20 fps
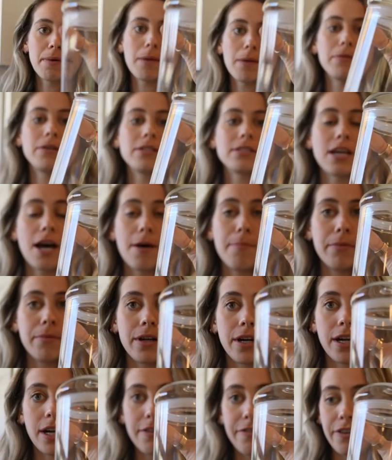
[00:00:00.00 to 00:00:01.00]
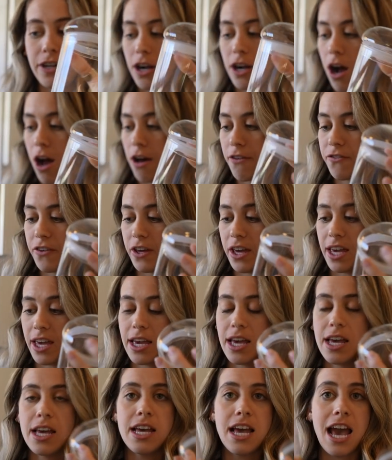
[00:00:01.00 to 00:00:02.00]
bubble tumbler for
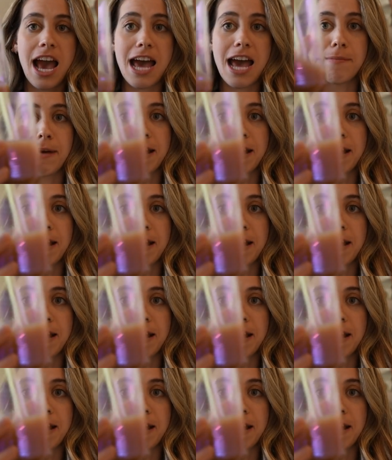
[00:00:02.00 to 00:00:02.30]
coffee and